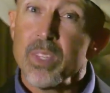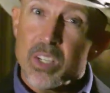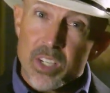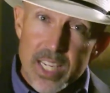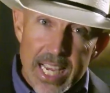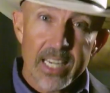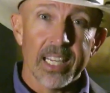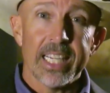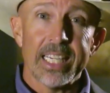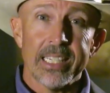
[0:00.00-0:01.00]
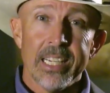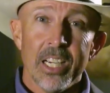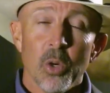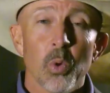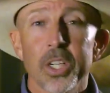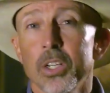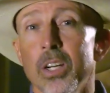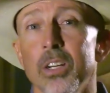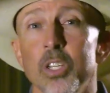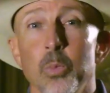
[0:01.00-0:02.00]
settling where you're
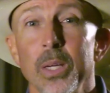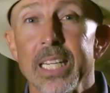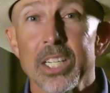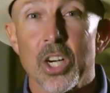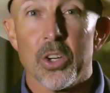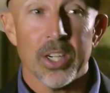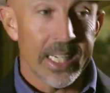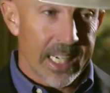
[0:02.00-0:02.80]
going to spend eternity,